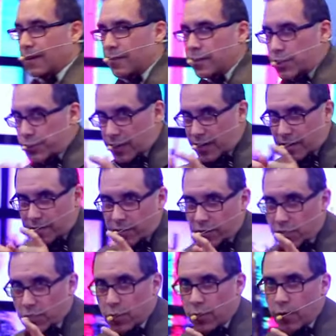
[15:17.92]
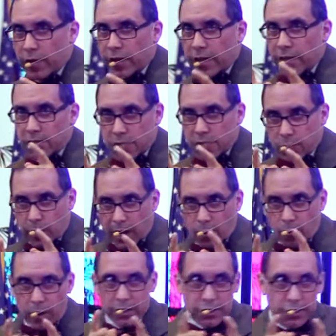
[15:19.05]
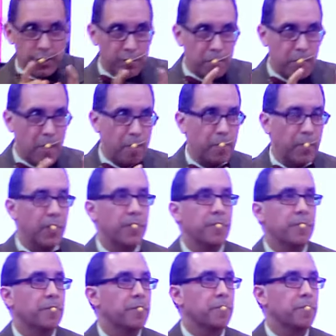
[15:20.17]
The trick of the story, and this is what I want you to remember